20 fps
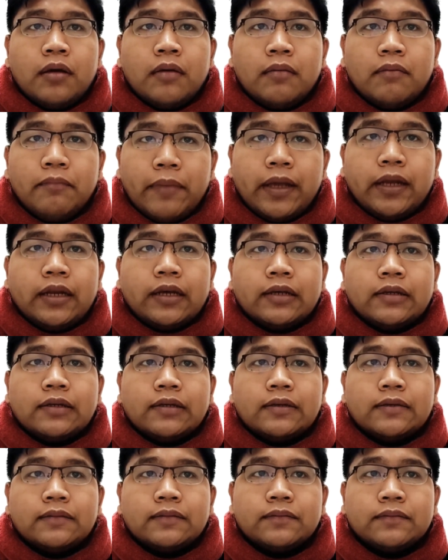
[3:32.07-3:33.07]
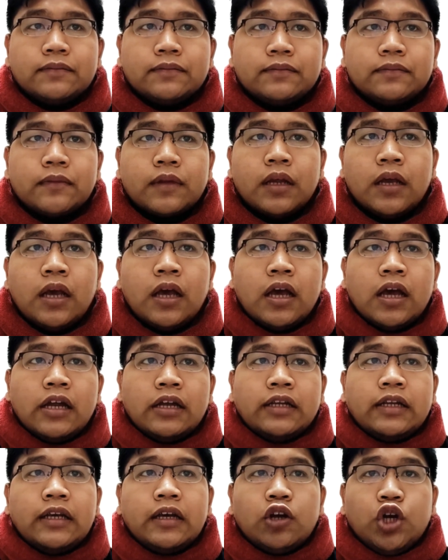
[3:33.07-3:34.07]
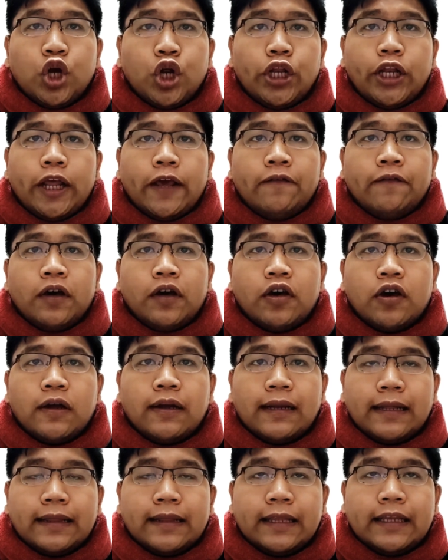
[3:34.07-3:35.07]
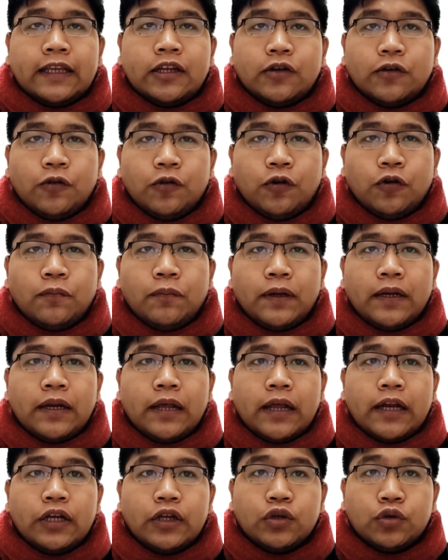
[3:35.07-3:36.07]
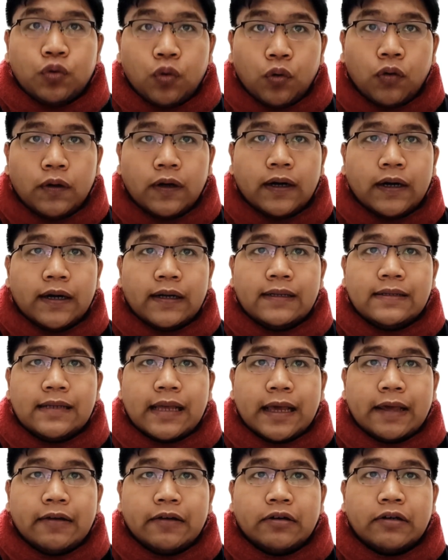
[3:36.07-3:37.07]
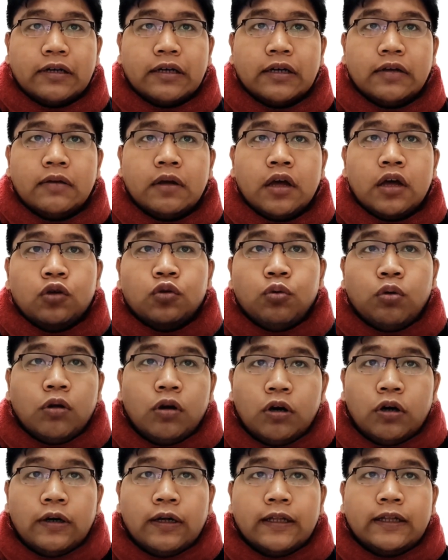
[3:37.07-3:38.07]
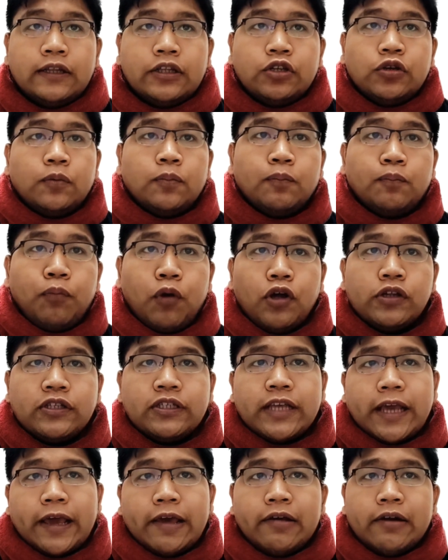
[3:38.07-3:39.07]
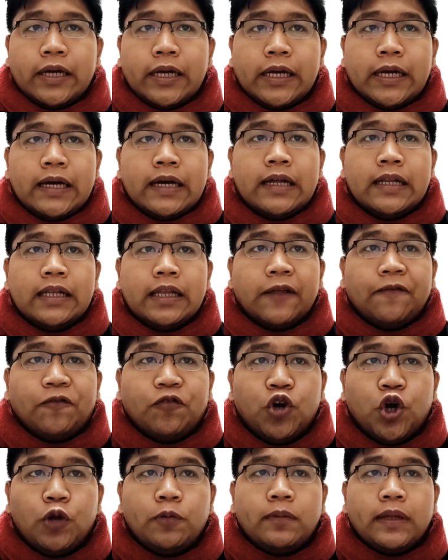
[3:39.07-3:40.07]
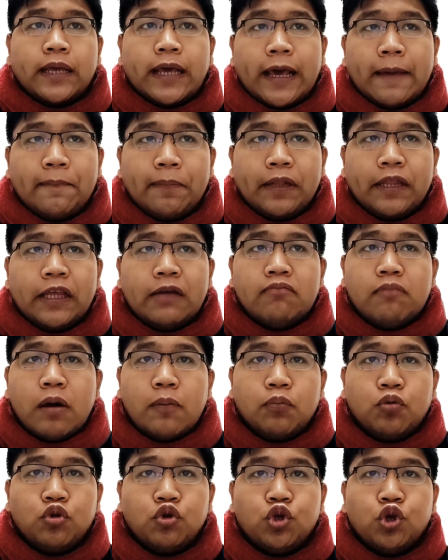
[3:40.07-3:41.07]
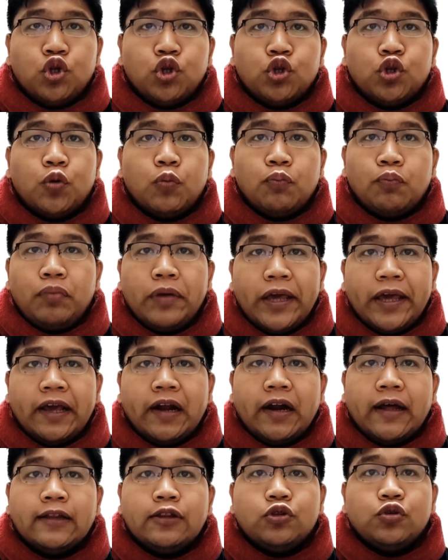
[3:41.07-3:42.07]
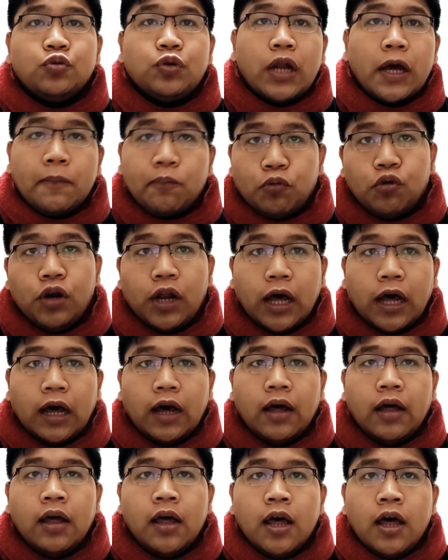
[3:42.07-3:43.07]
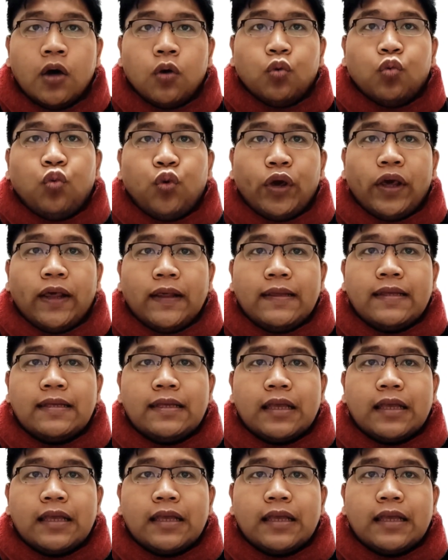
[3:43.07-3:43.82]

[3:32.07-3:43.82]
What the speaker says: manner. The road network connecting urban and rural to ports area from the capital Maputo to Beira to Nampula will